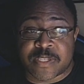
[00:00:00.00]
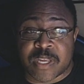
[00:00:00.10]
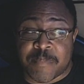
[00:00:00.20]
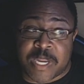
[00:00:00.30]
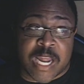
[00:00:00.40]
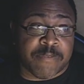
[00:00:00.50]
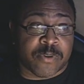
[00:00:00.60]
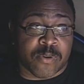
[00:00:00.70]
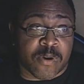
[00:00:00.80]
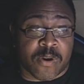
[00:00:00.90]
I mean,
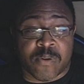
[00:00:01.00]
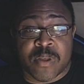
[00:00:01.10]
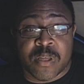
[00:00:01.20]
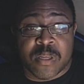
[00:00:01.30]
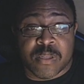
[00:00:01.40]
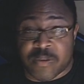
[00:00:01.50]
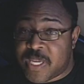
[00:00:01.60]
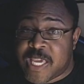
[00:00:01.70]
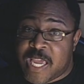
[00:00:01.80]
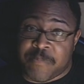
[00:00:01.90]
after all, look at
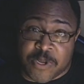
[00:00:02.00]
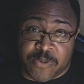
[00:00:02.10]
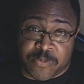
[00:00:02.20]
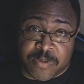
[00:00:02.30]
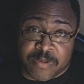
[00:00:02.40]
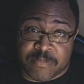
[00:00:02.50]
Cam Newton.